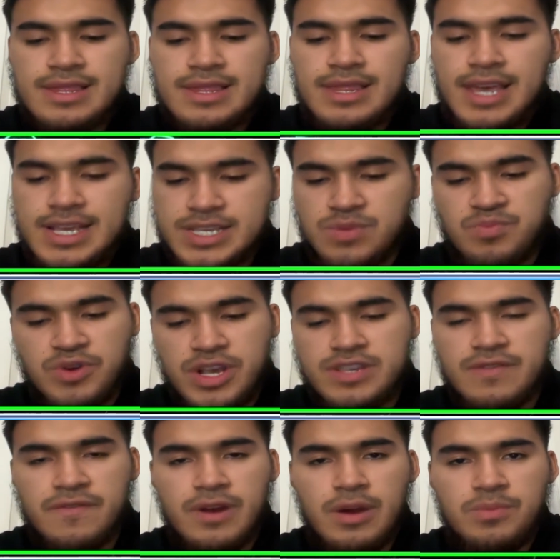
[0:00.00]
less
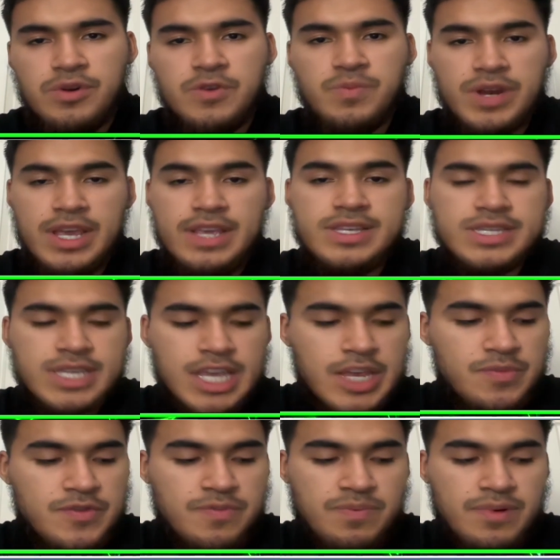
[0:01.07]
impressive numbers, but his
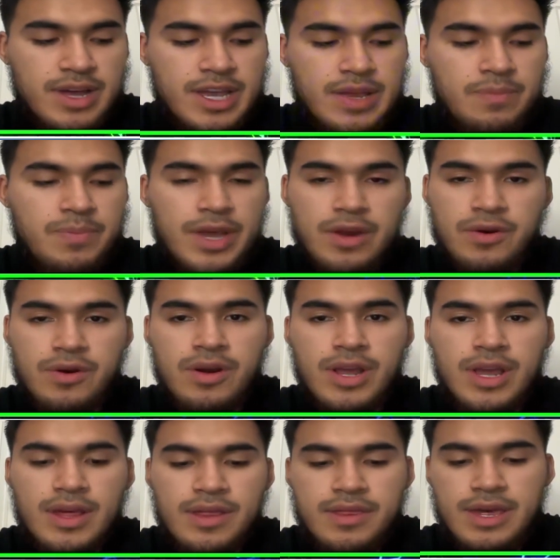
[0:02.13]
team is playing better
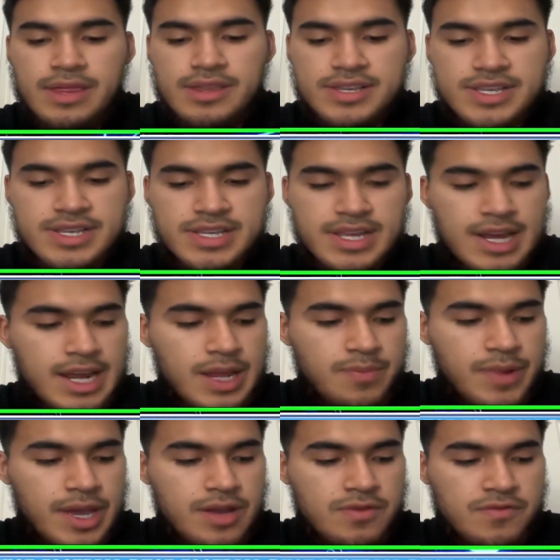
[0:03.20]
than the Cincinnati
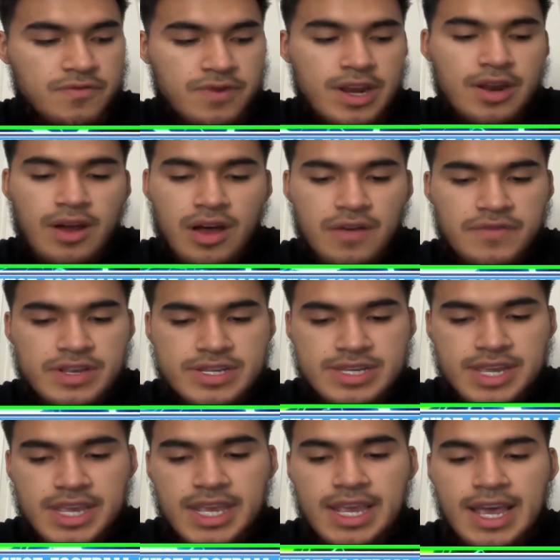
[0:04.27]
Bengals, right?
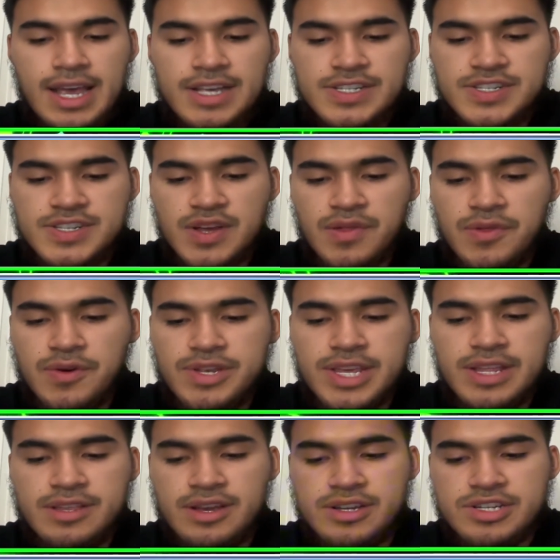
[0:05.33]
Obviously, he has
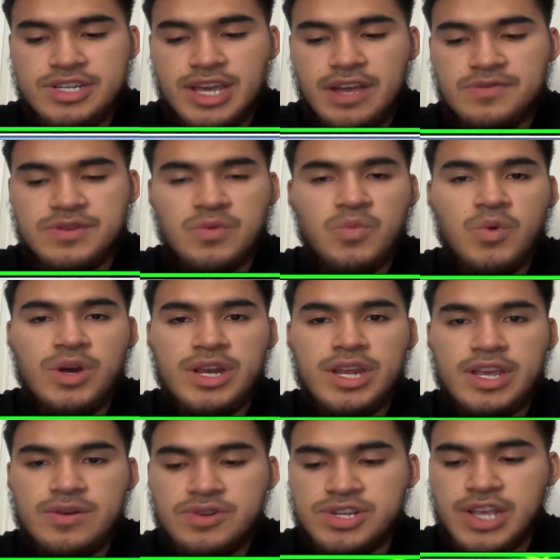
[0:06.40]
13 touchdowns and one
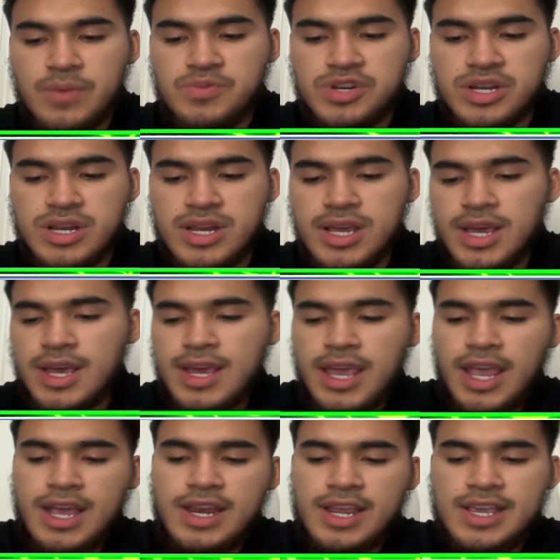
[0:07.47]
interception,
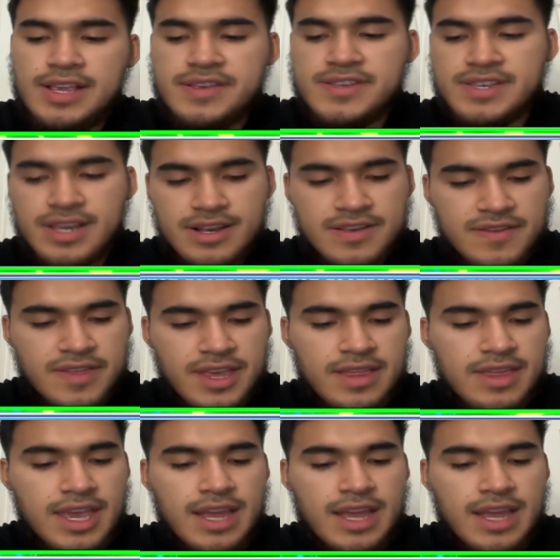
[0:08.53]
and he's sixth in the